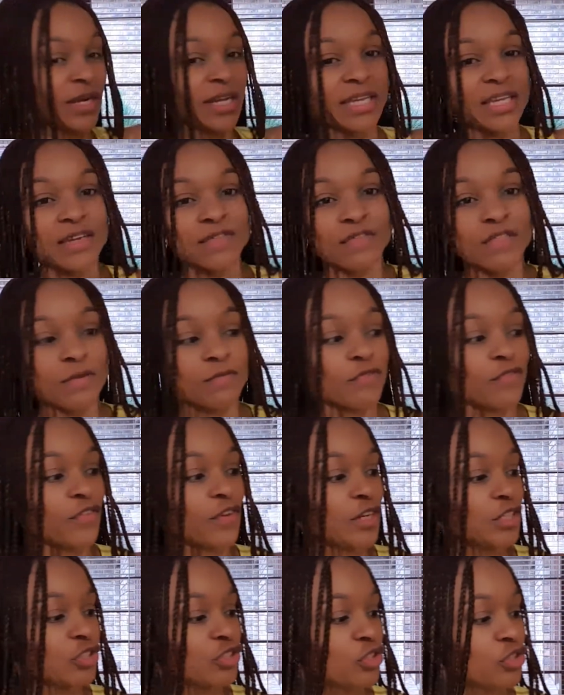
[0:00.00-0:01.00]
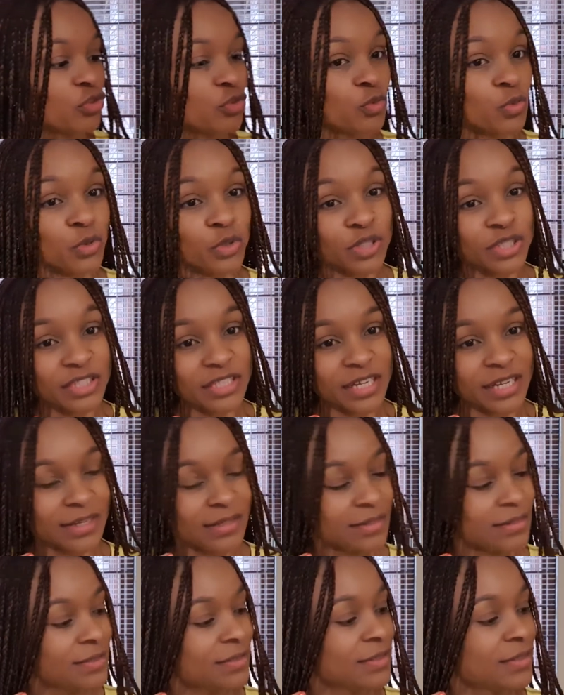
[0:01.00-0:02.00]
give them fresh new water,
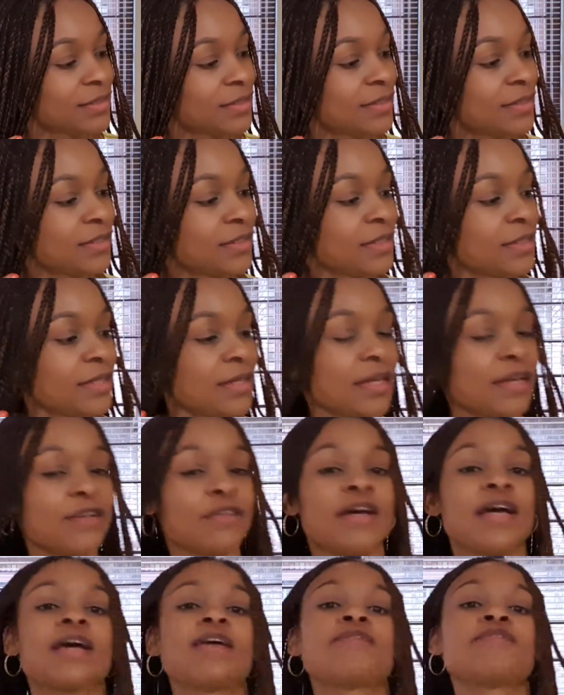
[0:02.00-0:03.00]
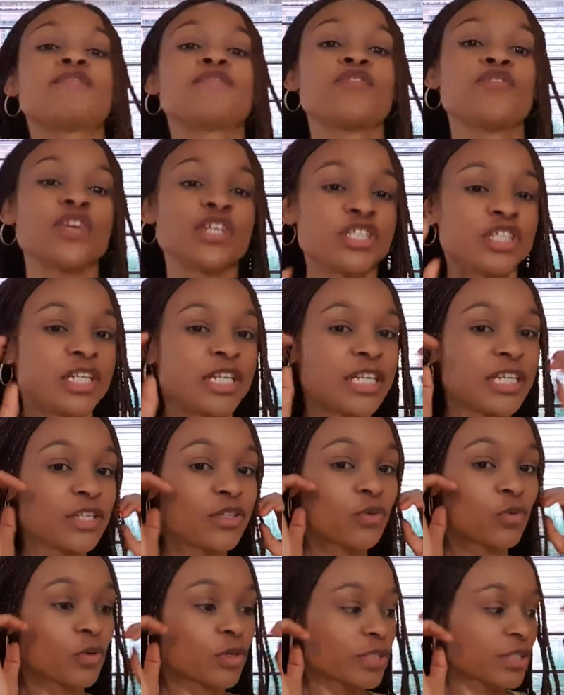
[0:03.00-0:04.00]
fresh
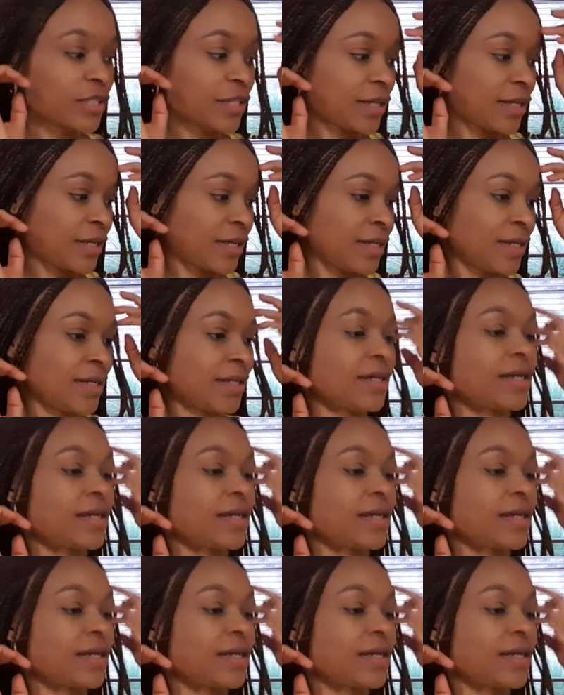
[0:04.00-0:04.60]
clean water,